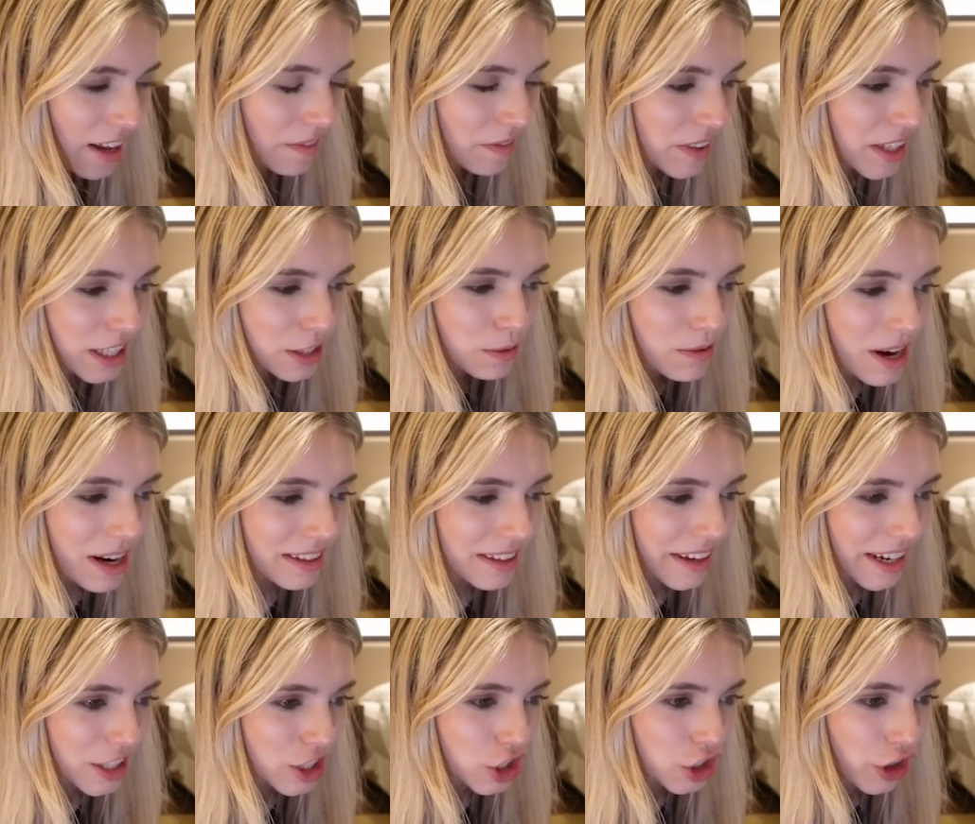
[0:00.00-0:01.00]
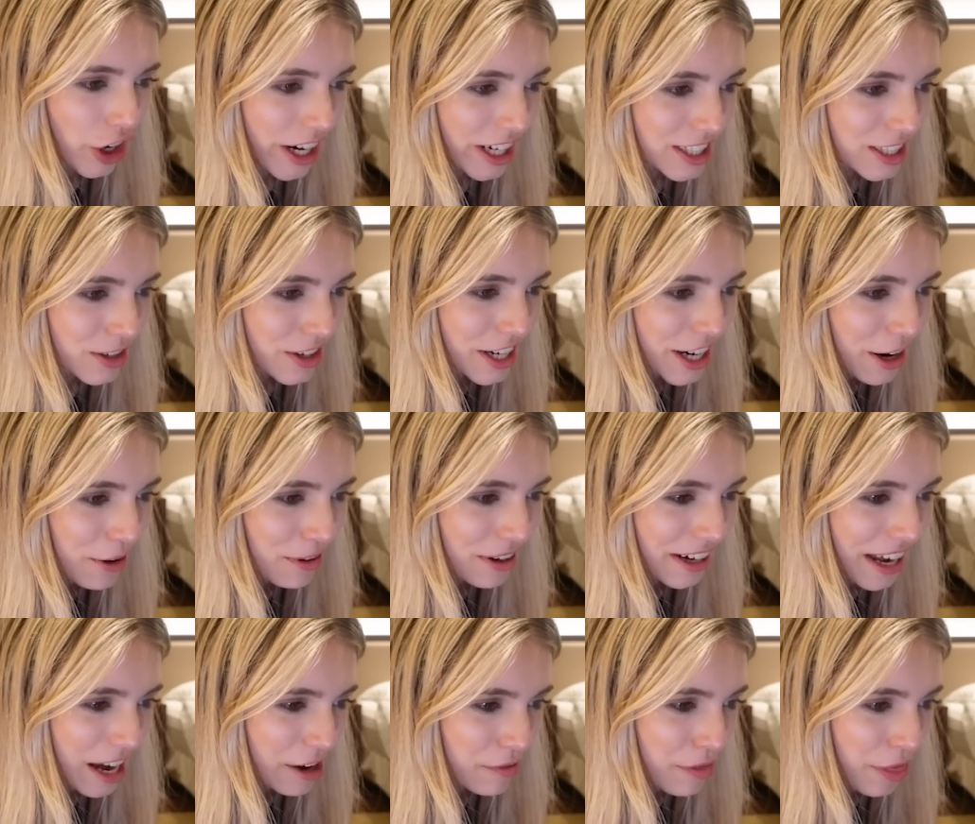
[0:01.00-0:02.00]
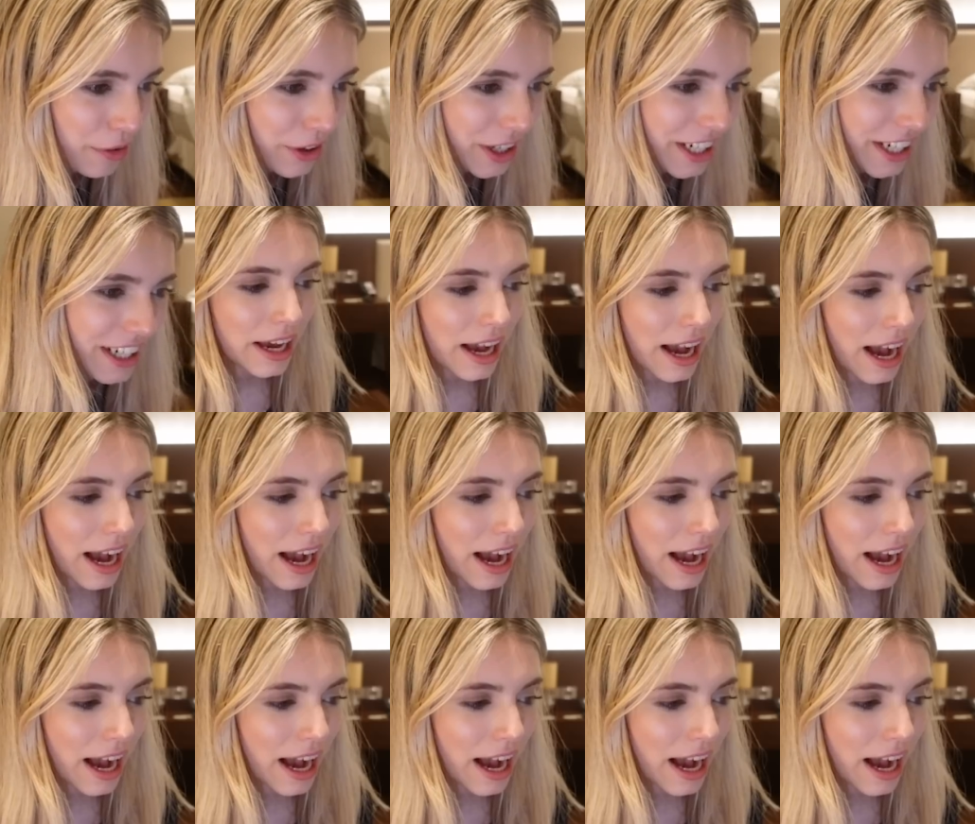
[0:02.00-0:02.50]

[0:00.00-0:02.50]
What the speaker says: This one I did a trick. So here I went f3,